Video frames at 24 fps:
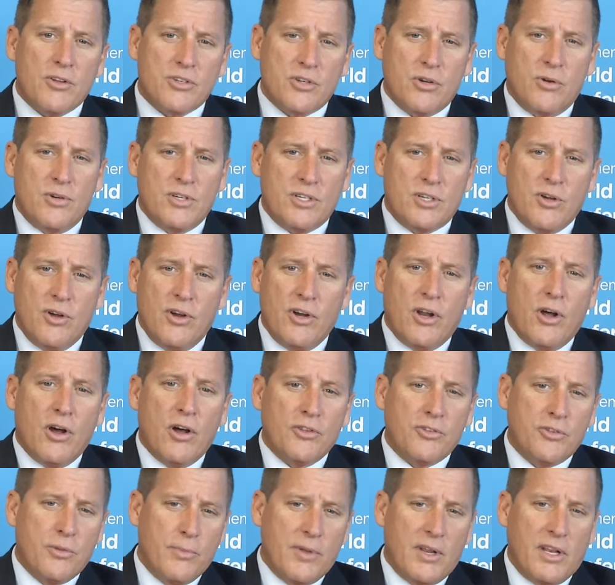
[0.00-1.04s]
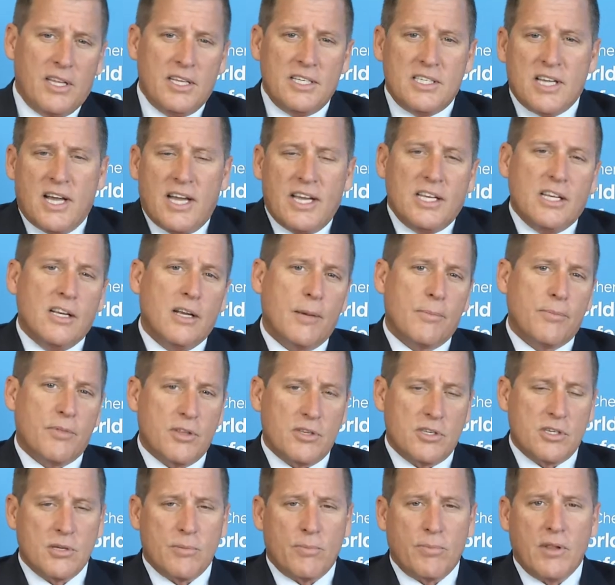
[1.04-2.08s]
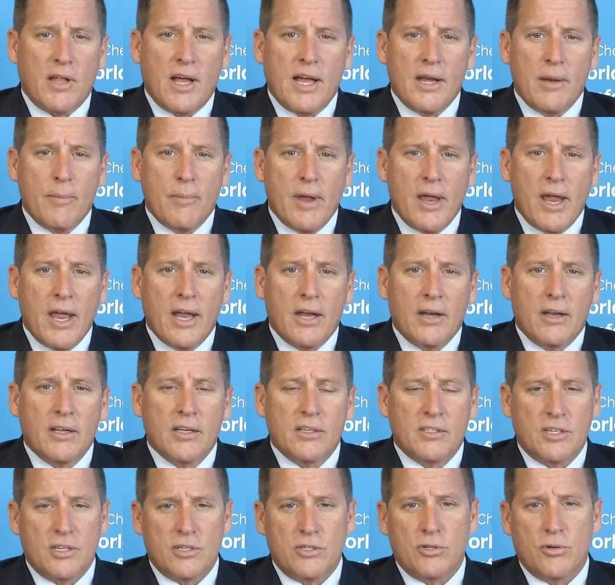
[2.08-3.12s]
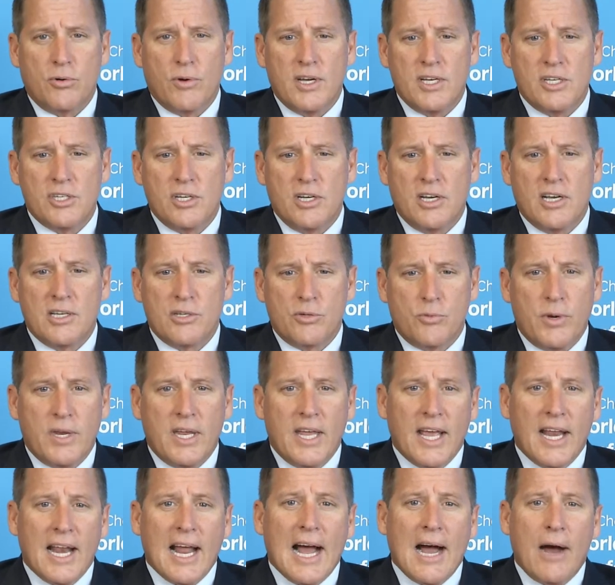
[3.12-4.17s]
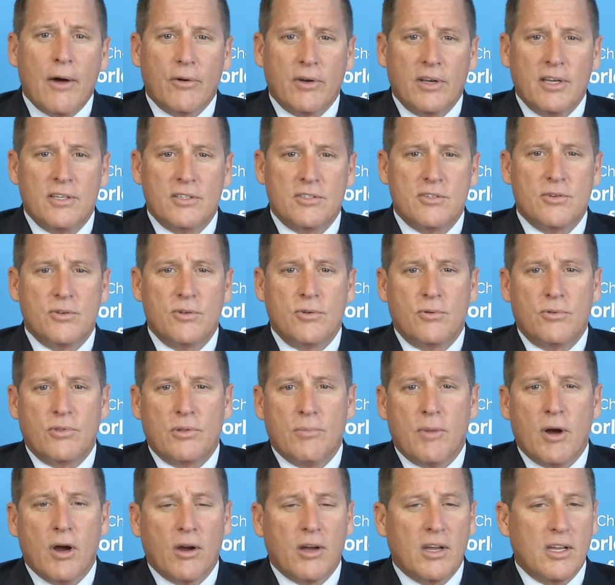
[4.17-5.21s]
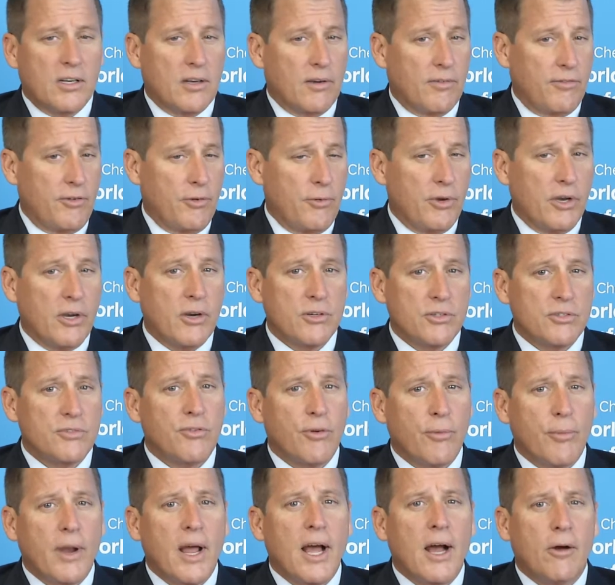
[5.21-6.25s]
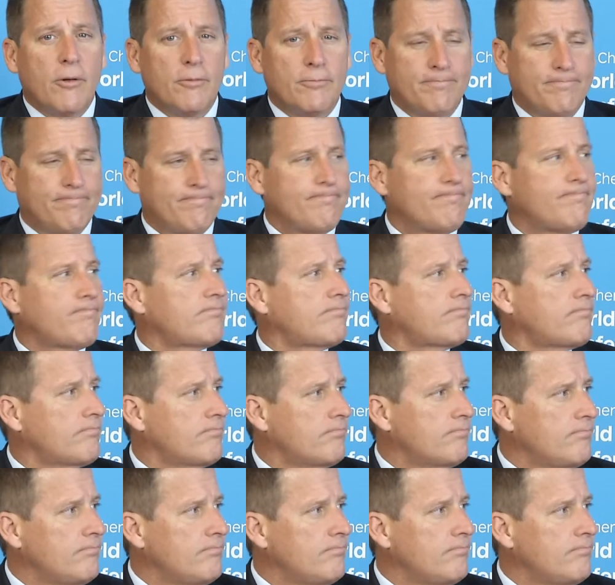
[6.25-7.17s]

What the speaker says: also is going to ultimately tighten up the supply-demand situation as we get out into the market a few years from now.